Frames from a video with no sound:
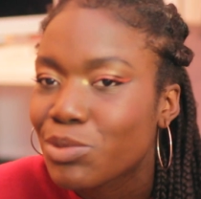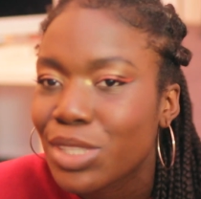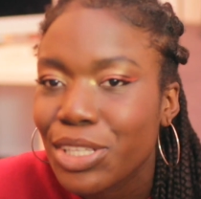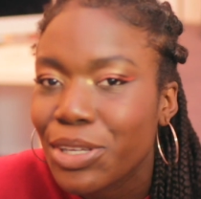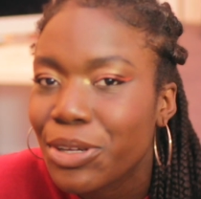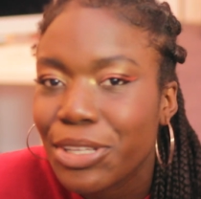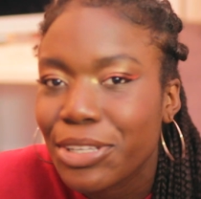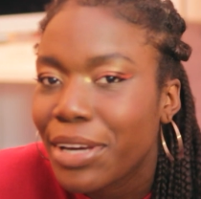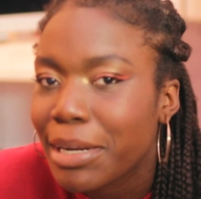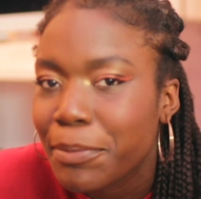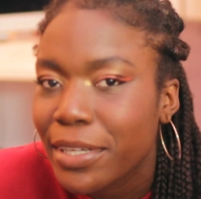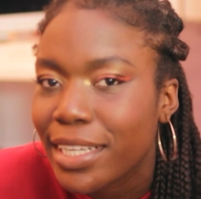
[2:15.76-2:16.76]
you
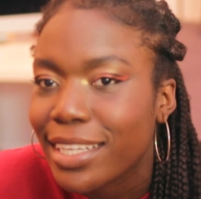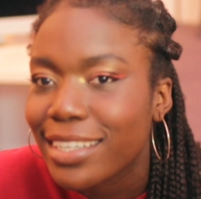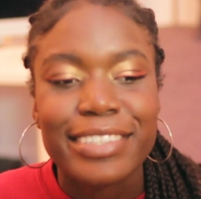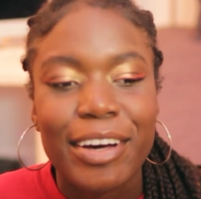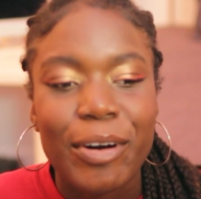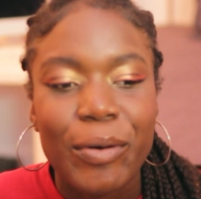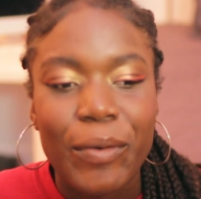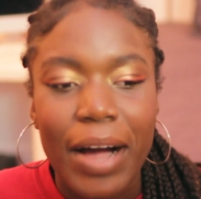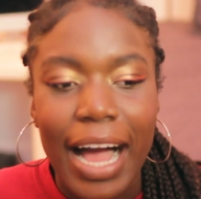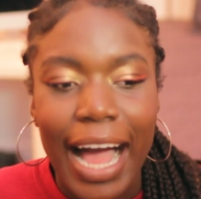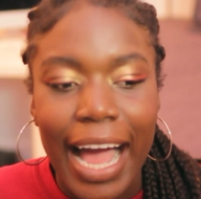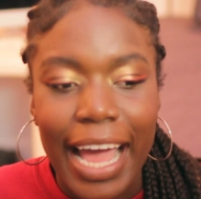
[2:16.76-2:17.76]
gotta put it.
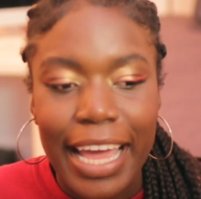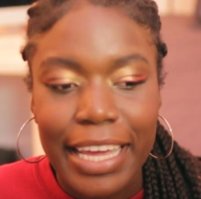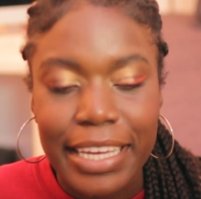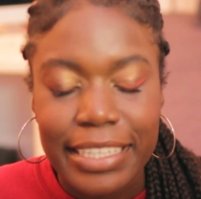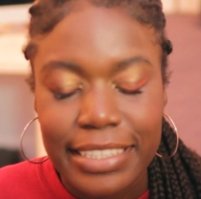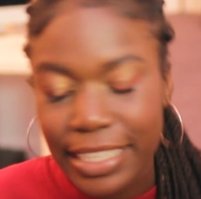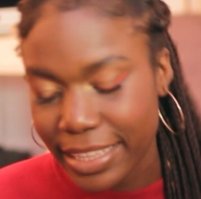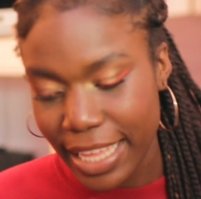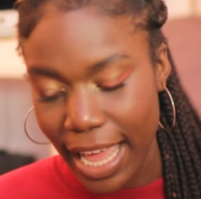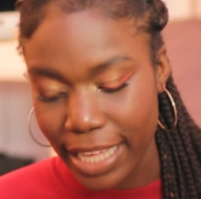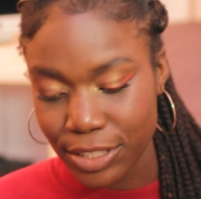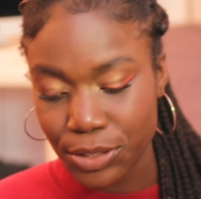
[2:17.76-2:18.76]
So I did
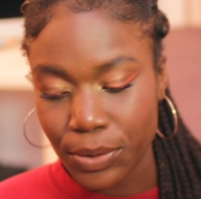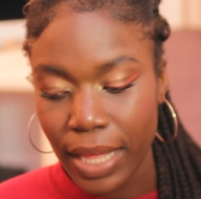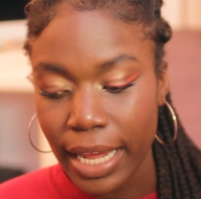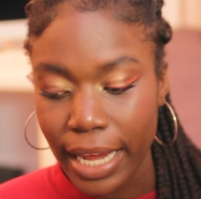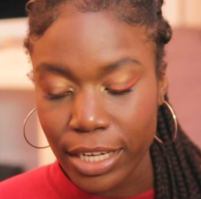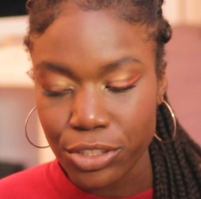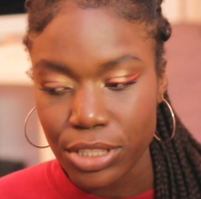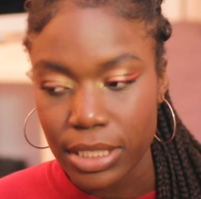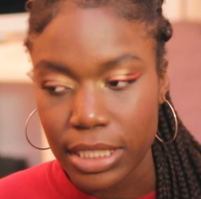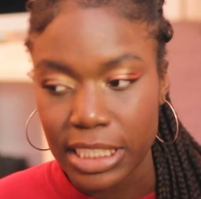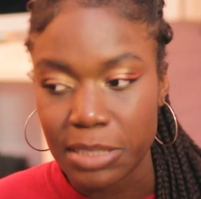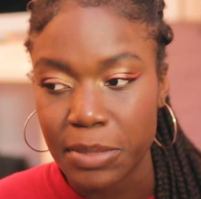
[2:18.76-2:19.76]
that. So that actually
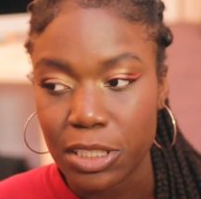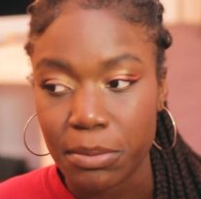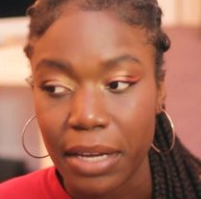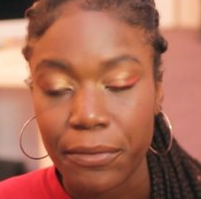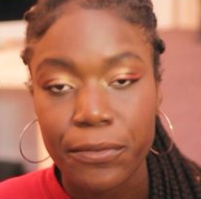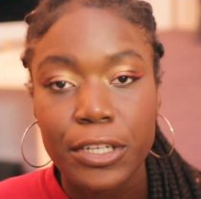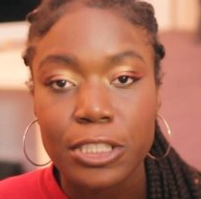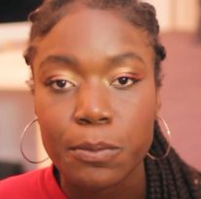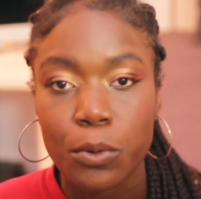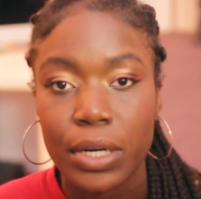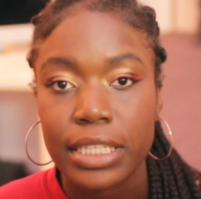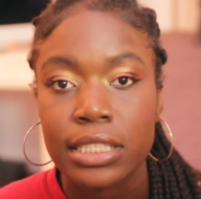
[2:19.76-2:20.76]
leads me to my
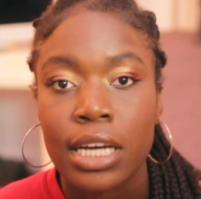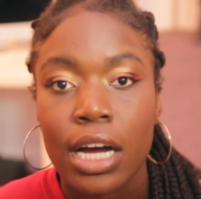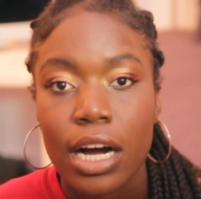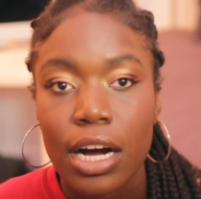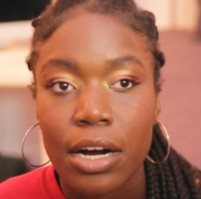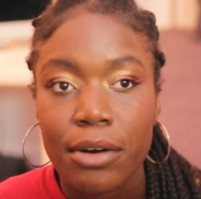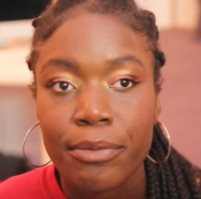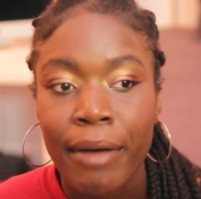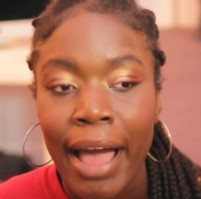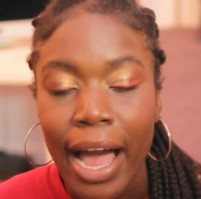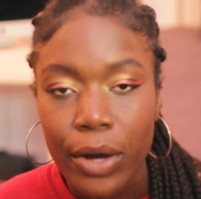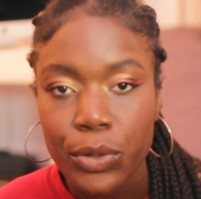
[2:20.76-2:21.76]
first point of
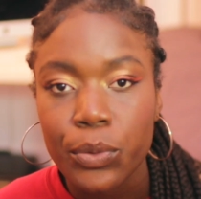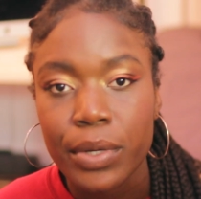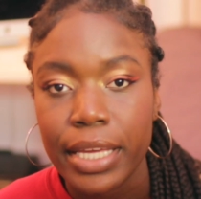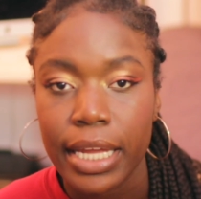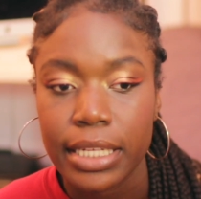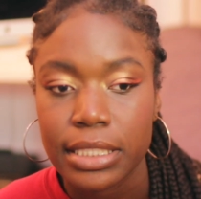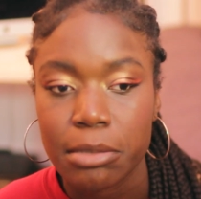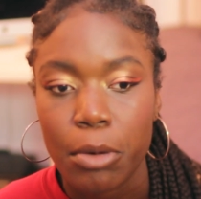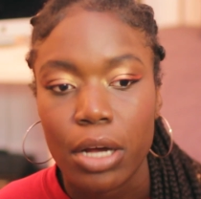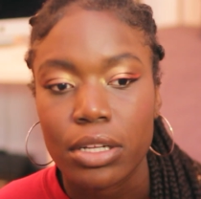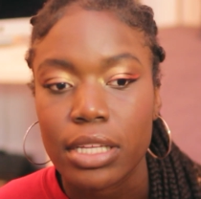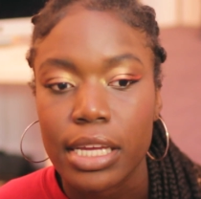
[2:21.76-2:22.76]
how you can get into
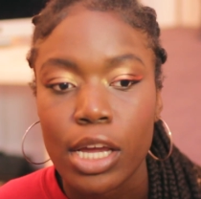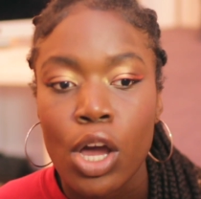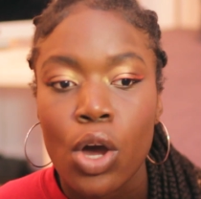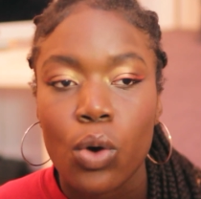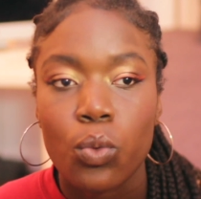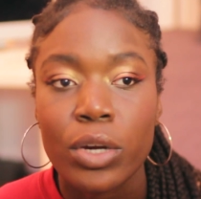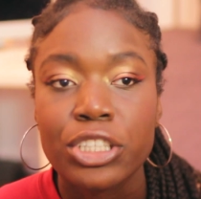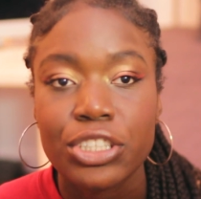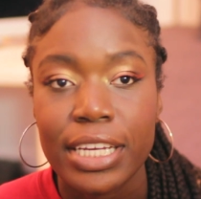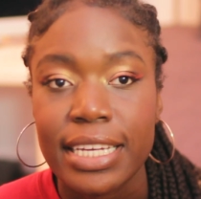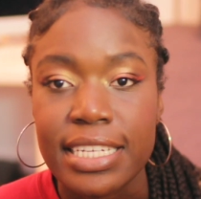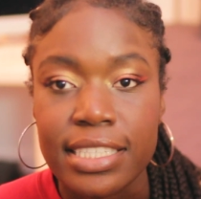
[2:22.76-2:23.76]
modeling,
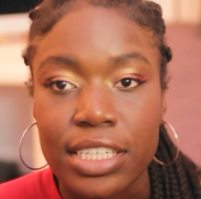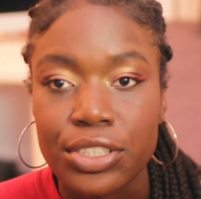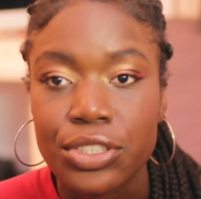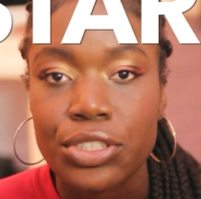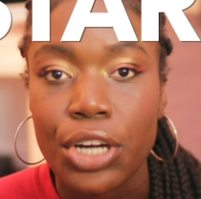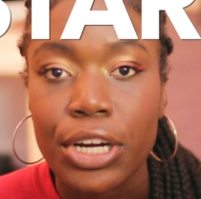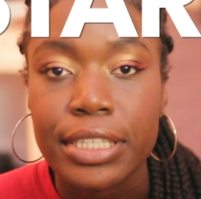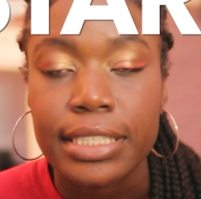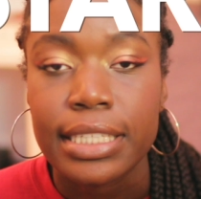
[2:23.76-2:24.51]
which is start